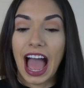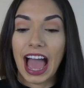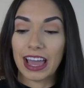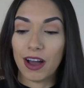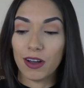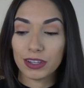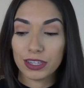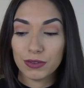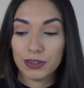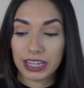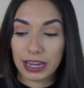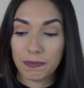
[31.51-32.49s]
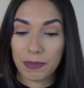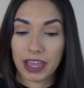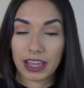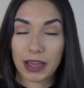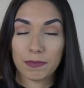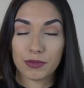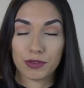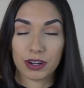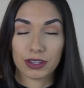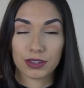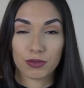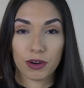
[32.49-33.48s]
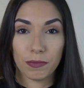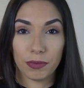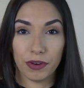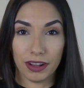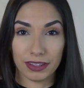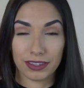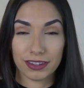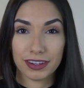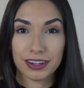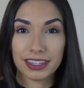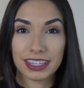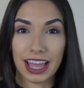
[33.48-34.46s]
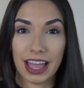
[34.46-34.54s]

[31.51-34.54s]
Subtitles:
I also did pick up drugstore bronzers.